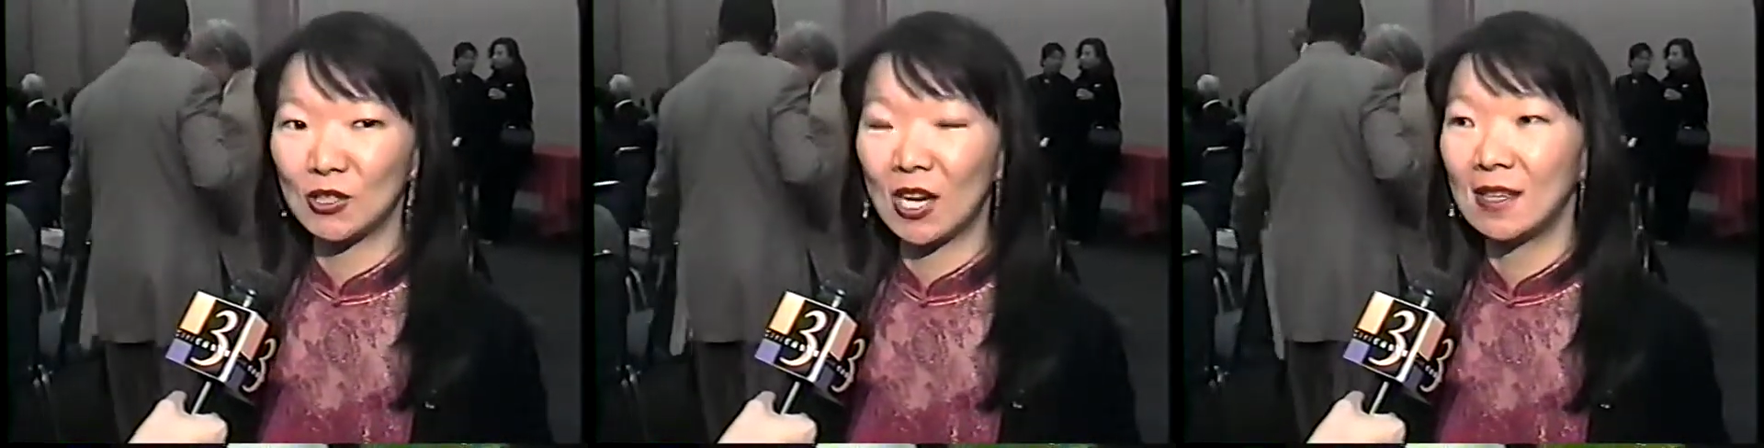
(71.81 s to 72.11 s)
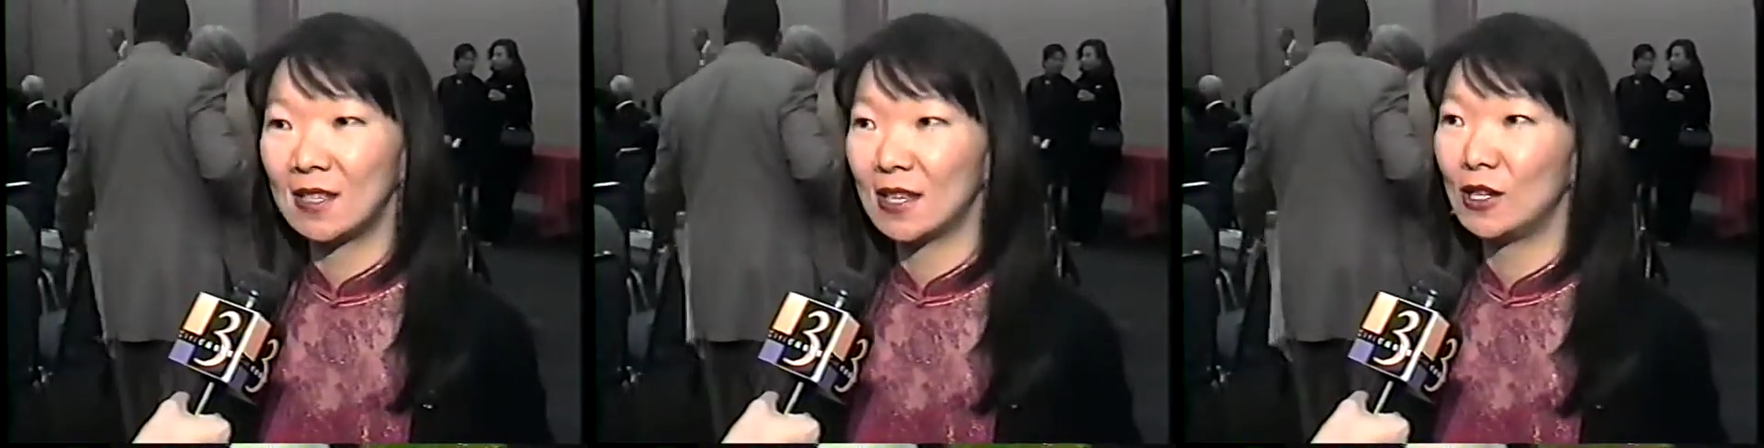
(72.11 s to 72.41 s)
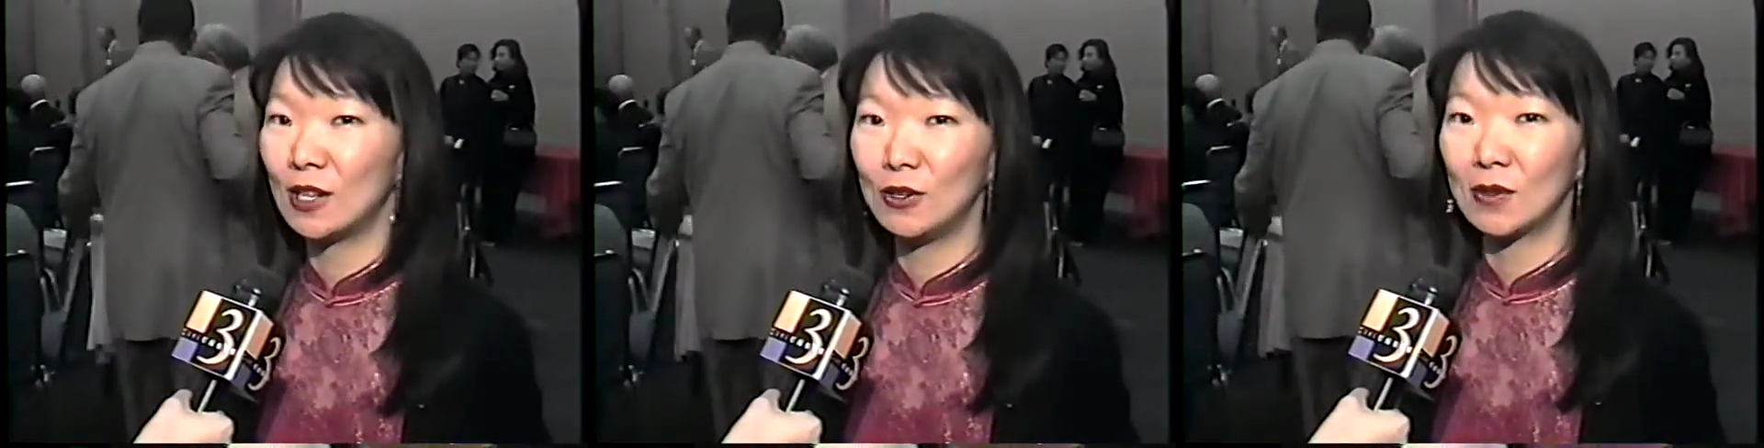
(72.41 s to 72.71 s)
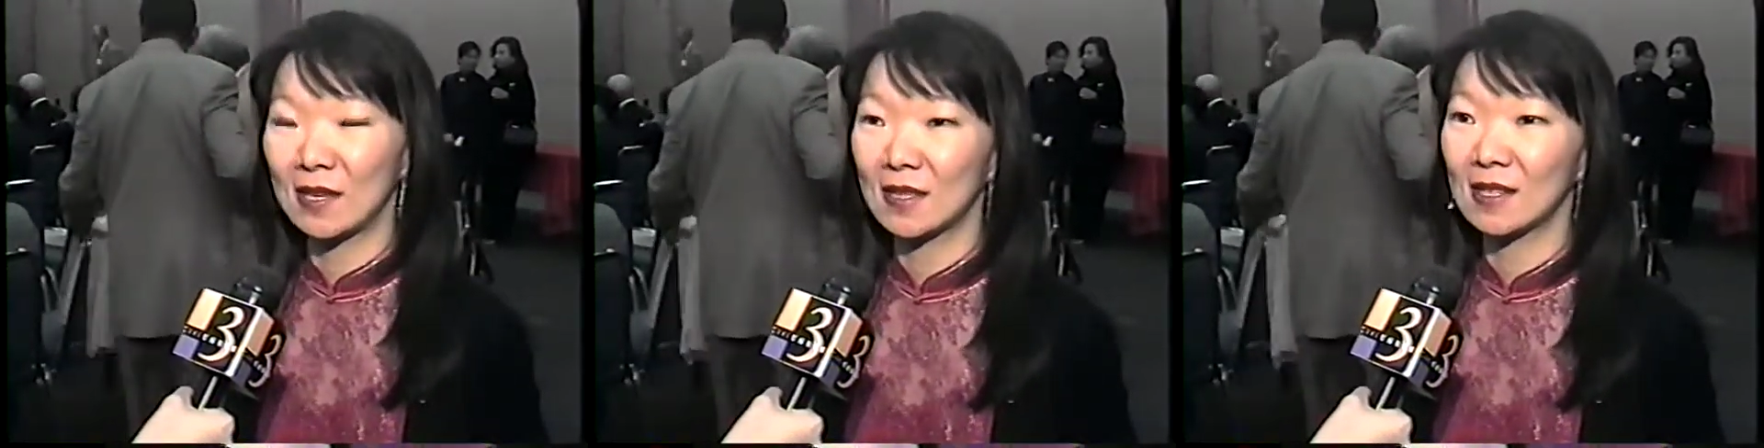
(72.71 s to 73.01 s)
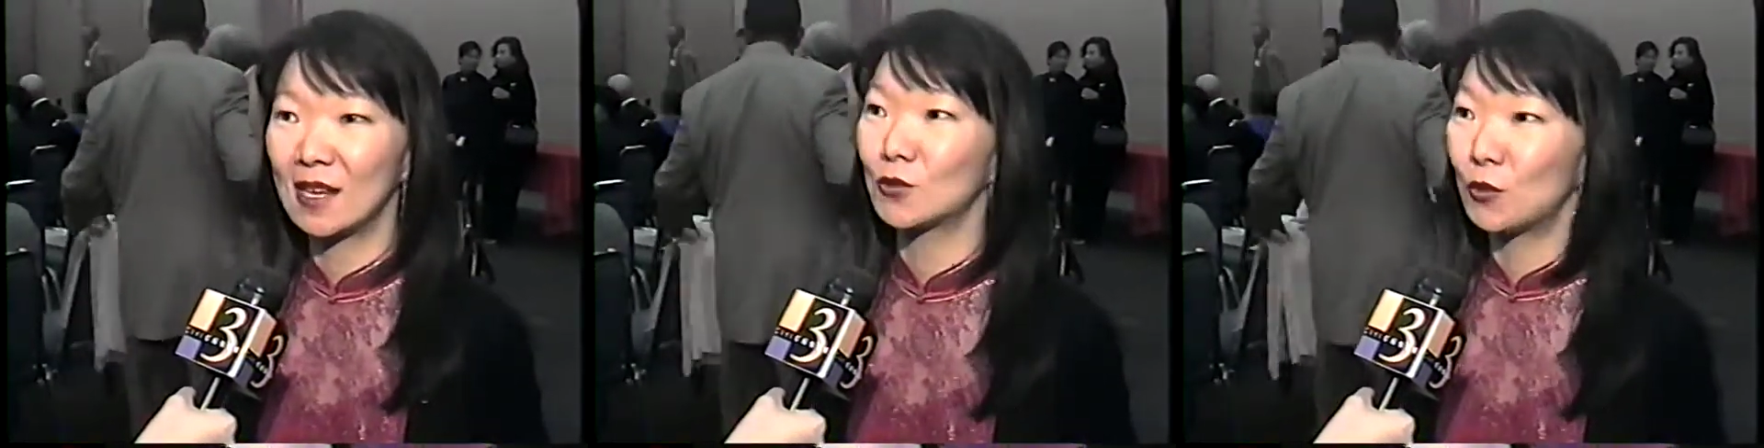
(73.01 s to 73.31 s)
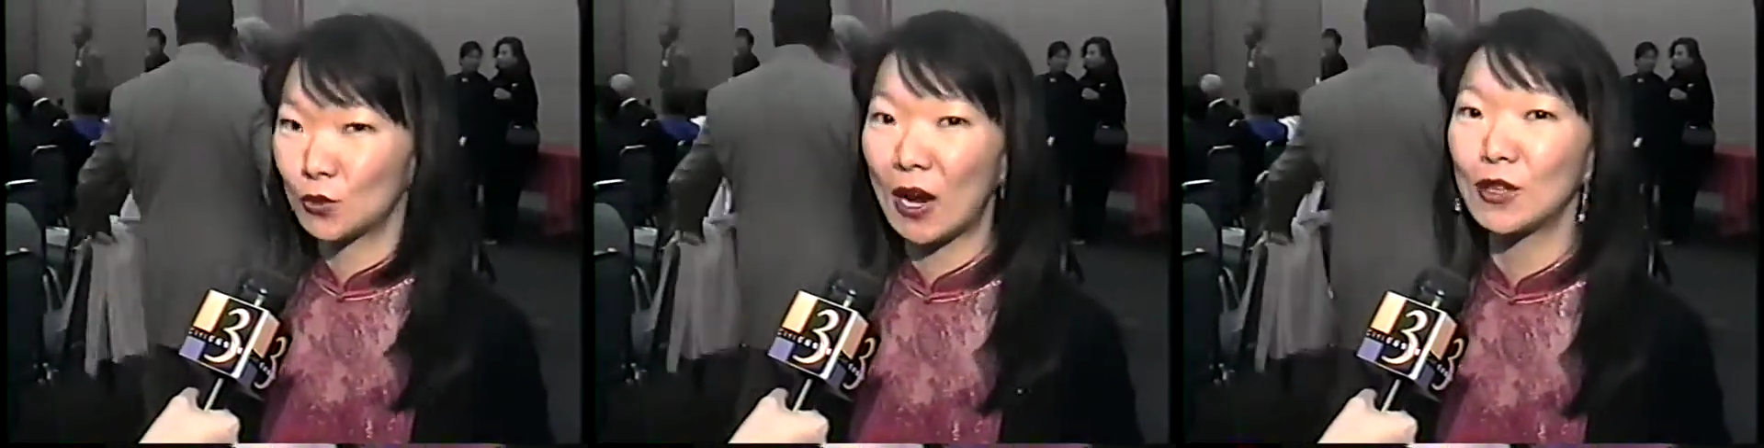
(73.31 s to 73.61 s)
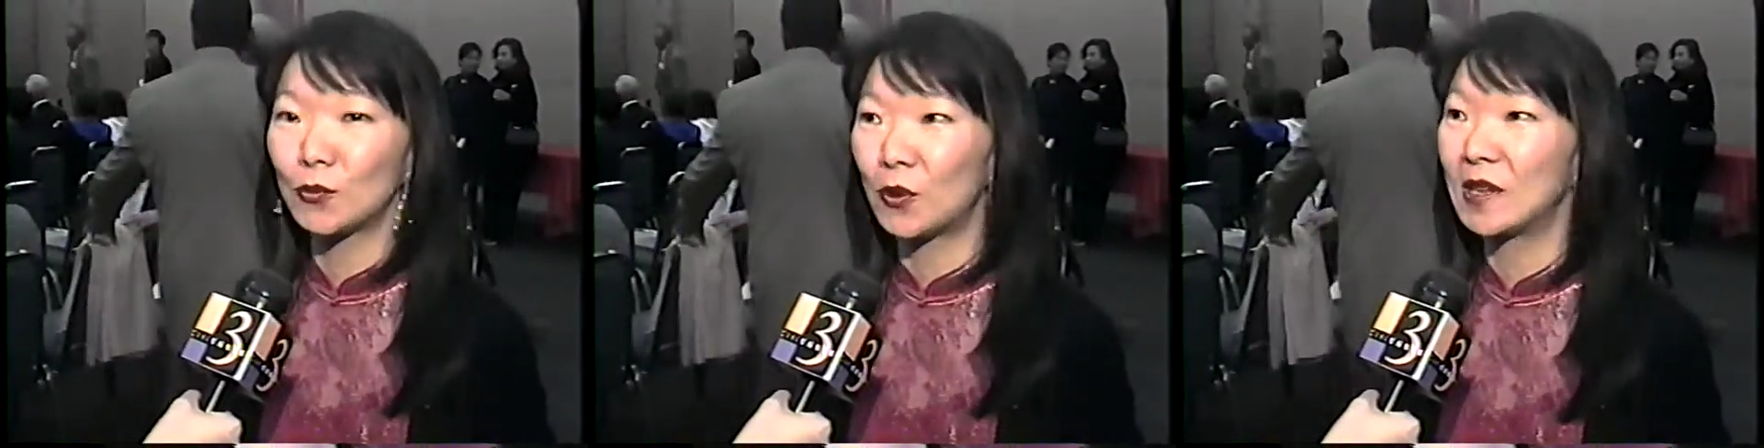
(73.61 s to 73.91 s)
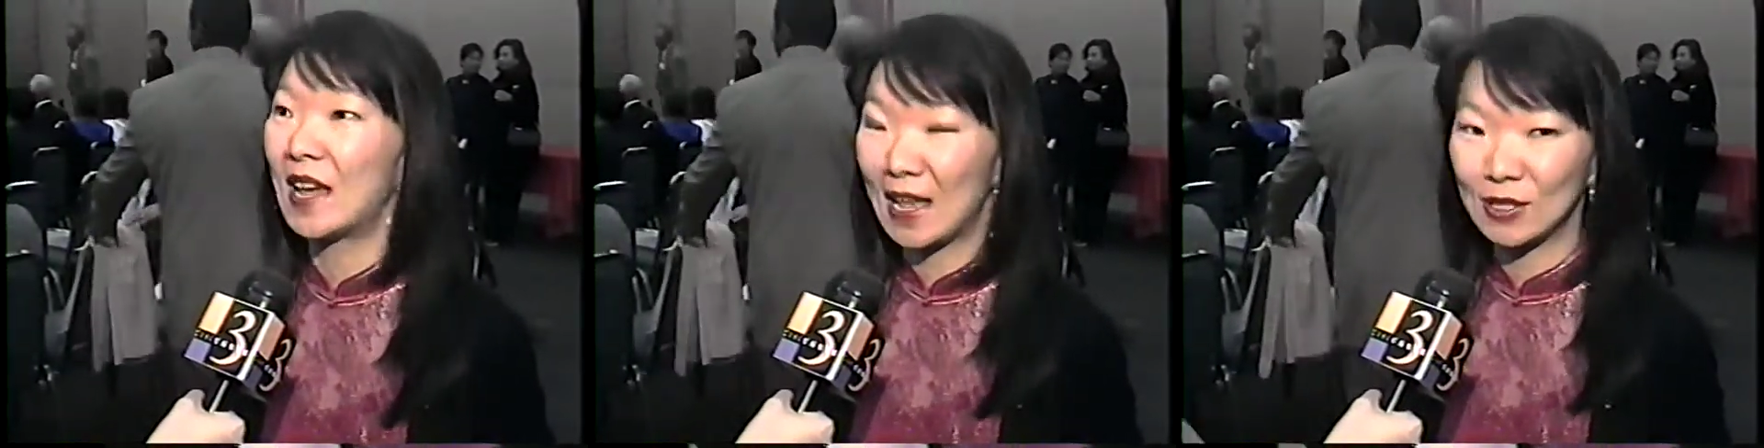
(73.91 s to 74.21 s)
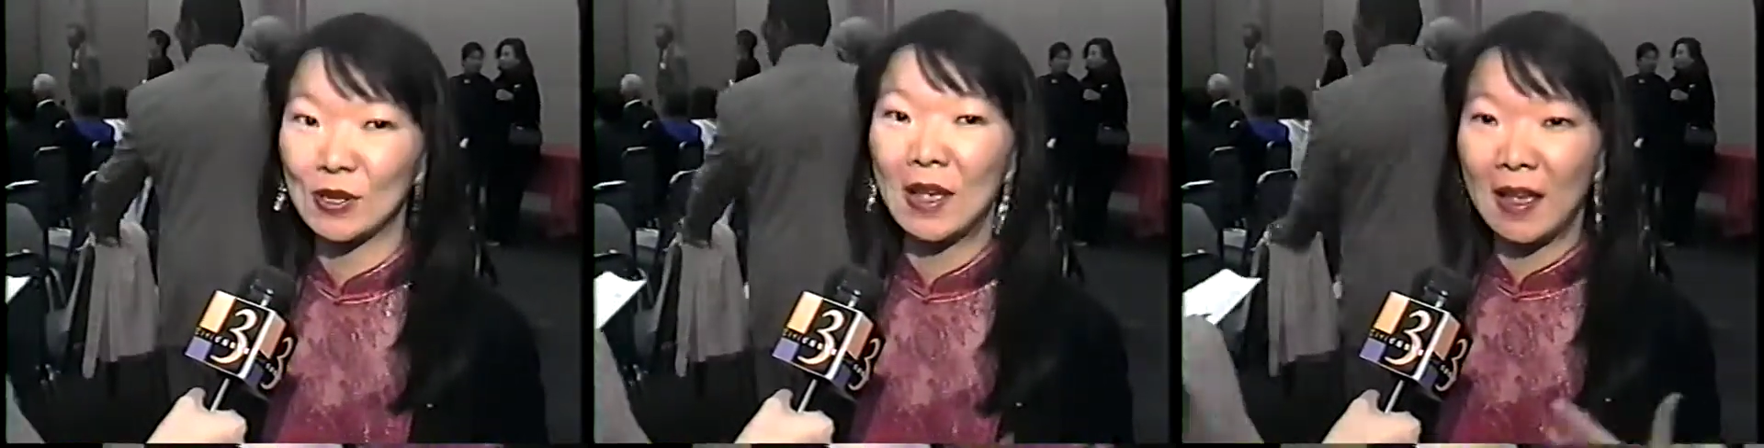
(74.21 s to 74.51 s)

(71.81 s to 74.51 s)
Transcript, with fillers: Chinese in the United States, we will try to wear as